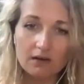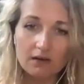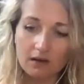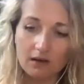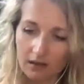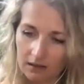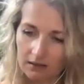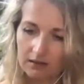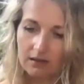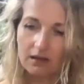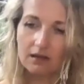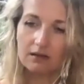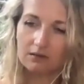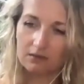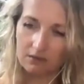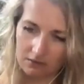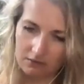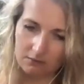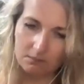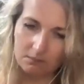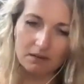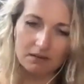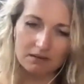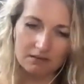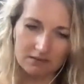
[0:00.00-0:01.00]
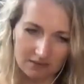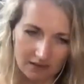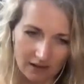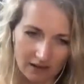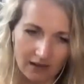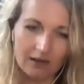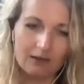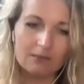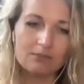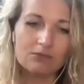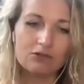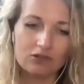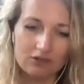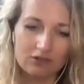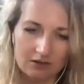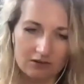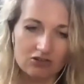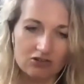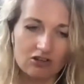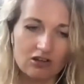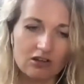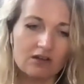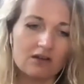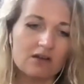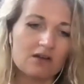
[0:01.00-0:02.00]
and then you spend time
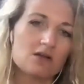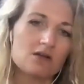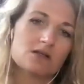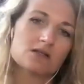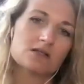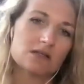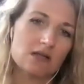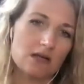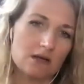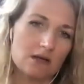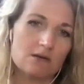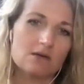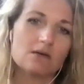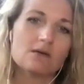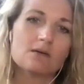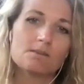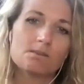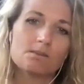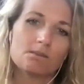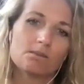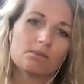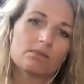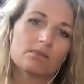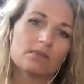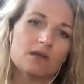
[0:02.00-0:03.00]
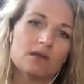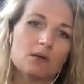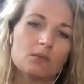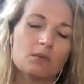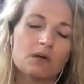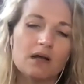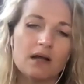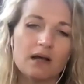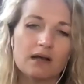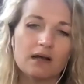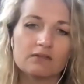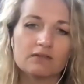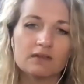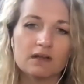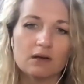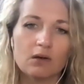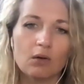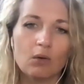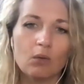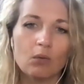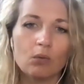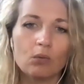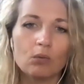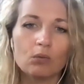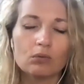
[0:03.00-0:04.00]
teaching this, then they will have their
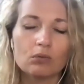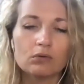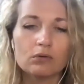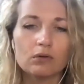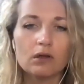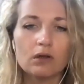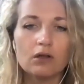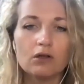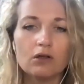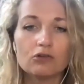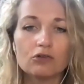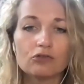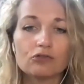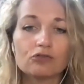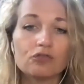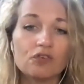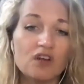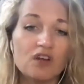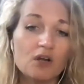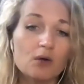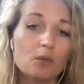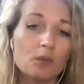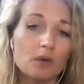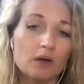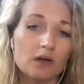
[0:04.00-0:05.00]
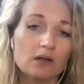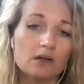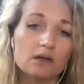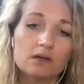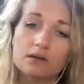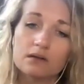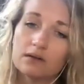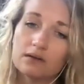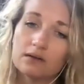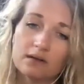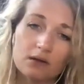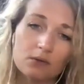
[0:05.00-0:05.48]
own free will and they